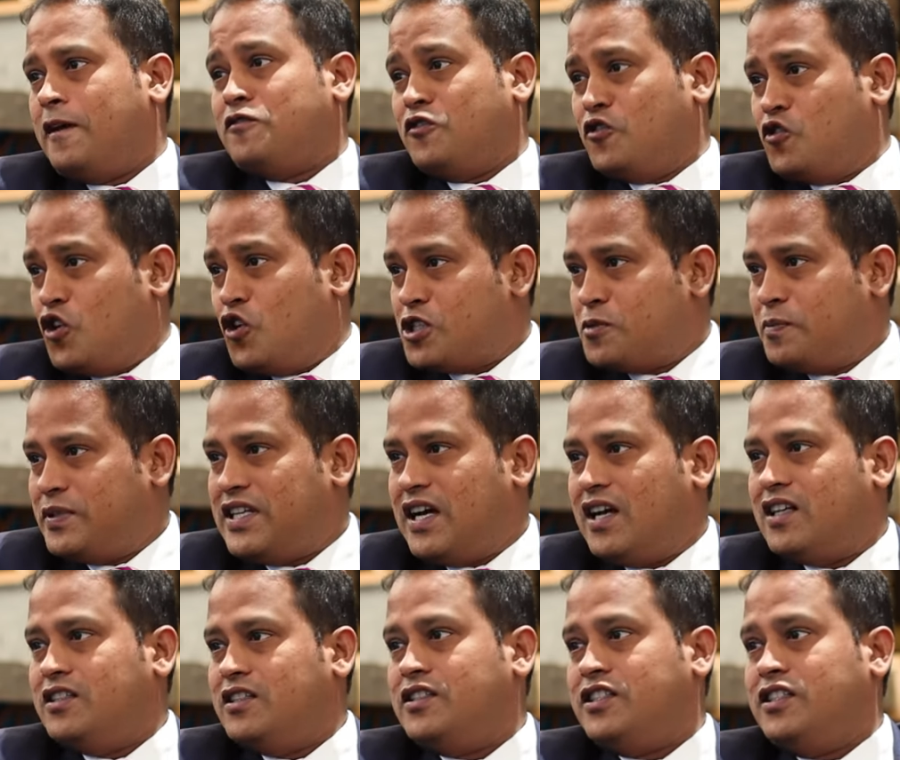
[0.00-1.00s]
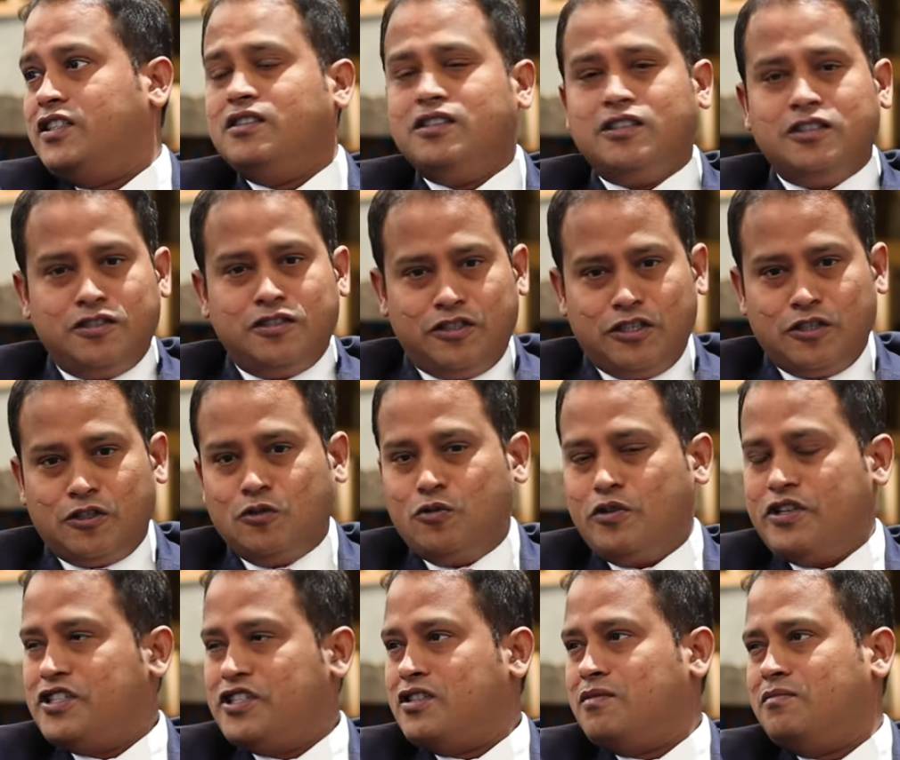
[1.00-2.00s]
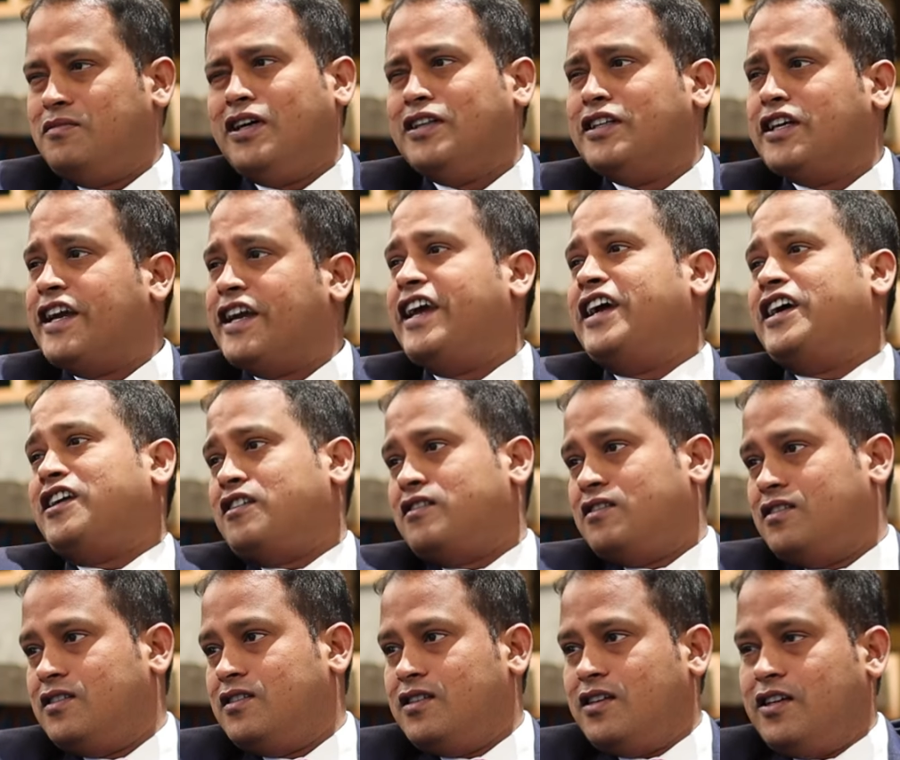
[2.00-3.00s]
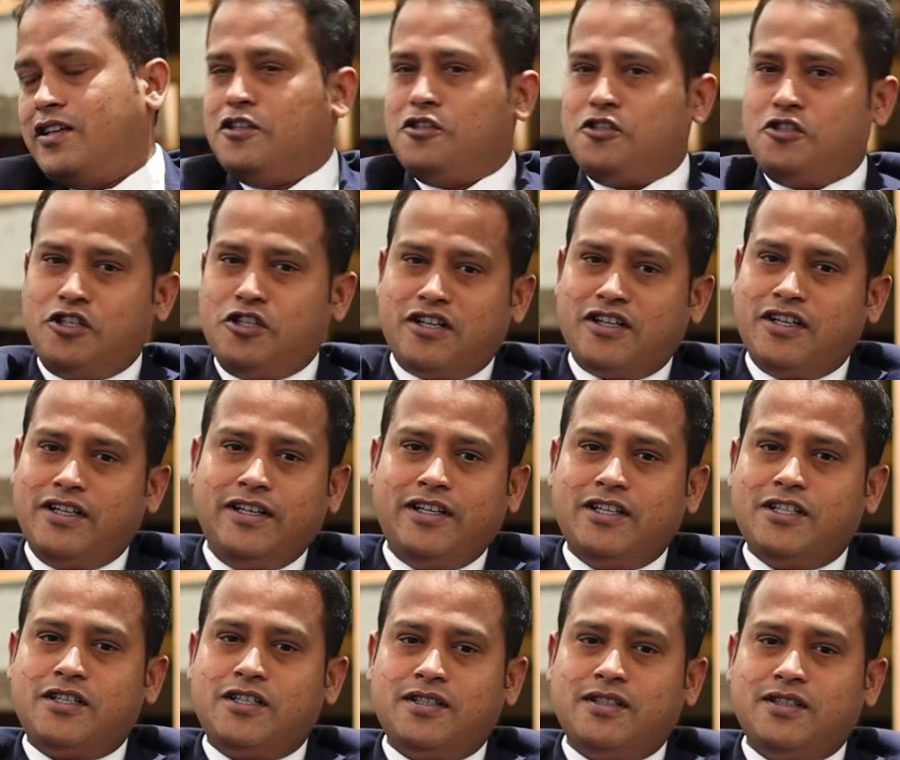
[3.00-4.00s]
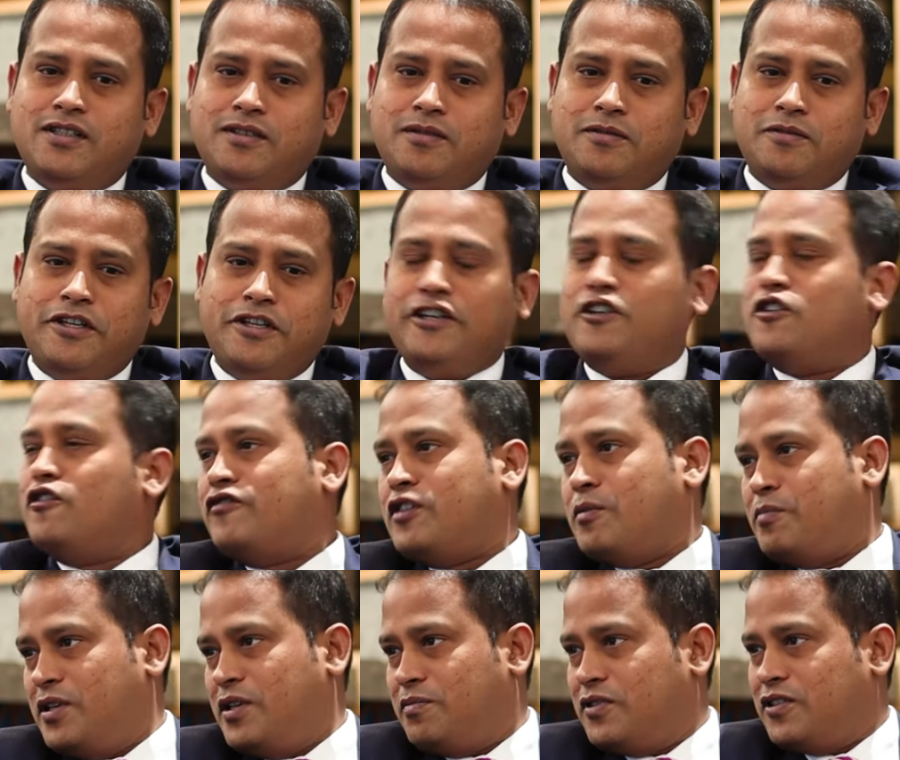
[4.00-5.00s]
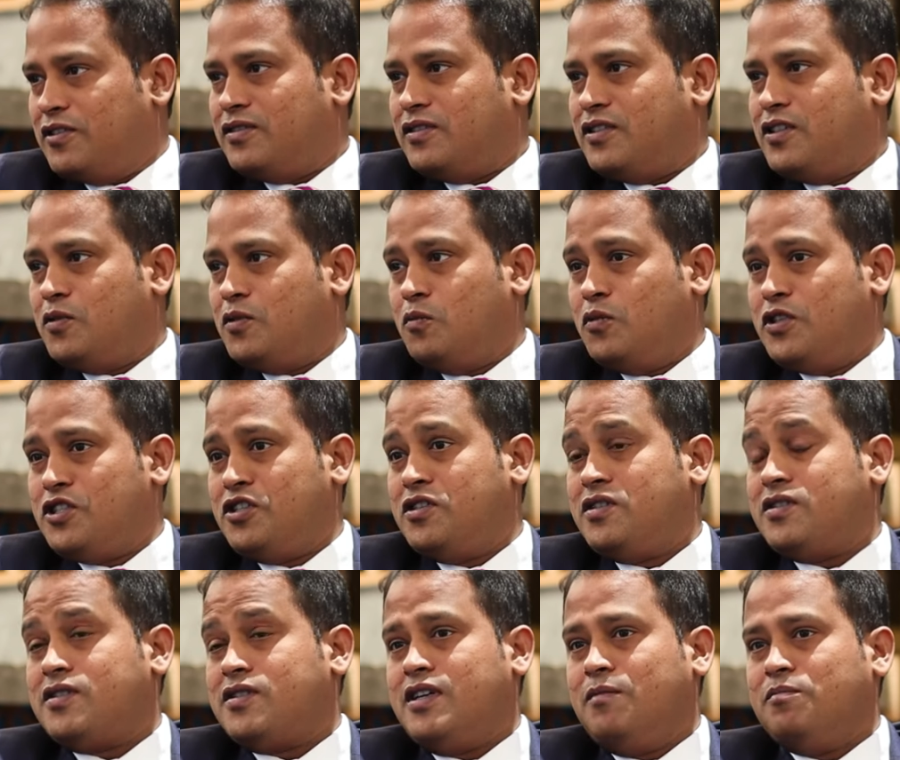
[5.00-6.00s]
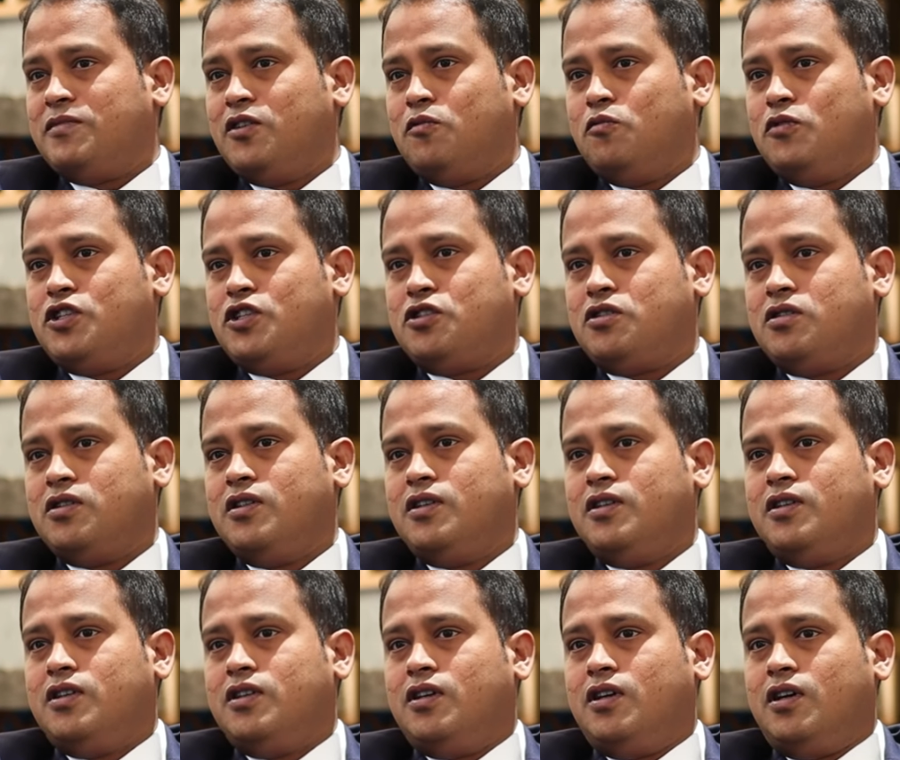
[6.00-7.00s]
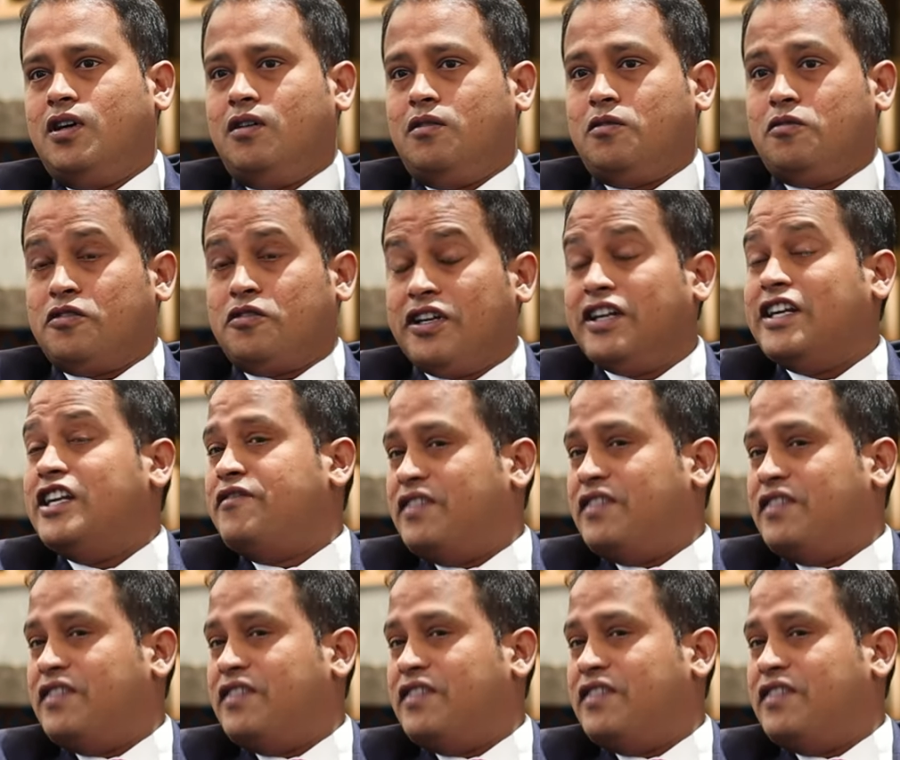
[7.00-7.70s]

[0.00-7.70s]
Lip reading: The hospitality, the tourism, and the care is generally, it's in the DNA of the people, which is something which really